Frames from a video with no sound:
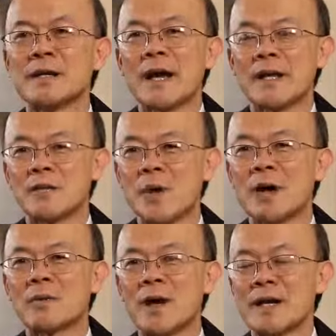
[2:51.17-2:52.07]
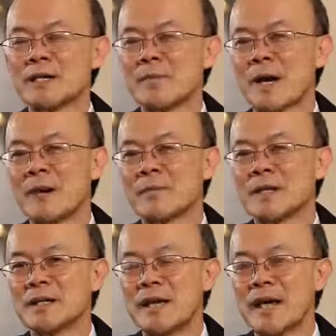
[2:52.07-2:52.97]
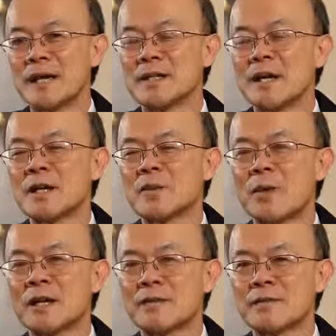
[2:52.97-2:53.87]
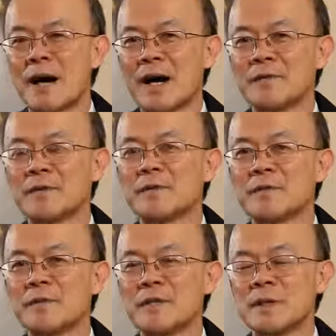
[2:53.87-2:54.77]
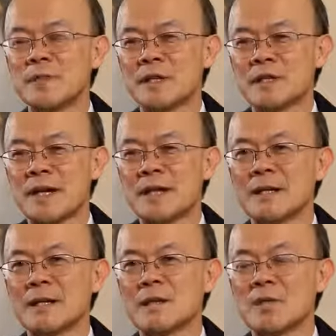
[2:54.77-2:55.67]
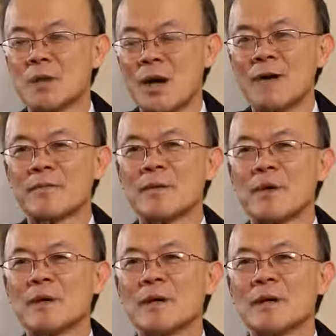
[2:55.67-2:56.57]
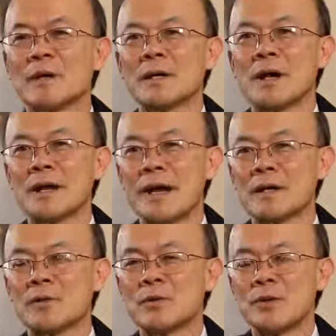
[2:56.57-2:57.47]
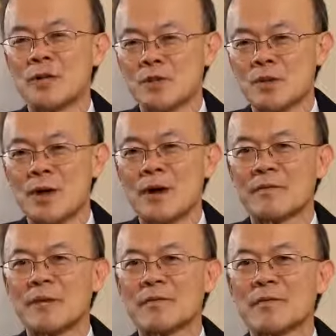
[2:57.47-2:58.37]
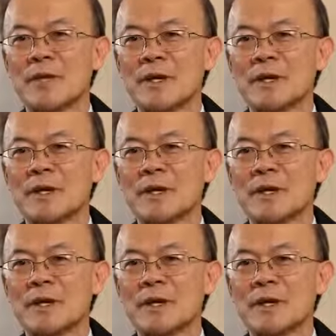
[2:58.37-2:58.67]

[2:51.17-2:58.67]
As well, rice and palm contains 25 to 50% tocopherol. Annatto is tocopherol free.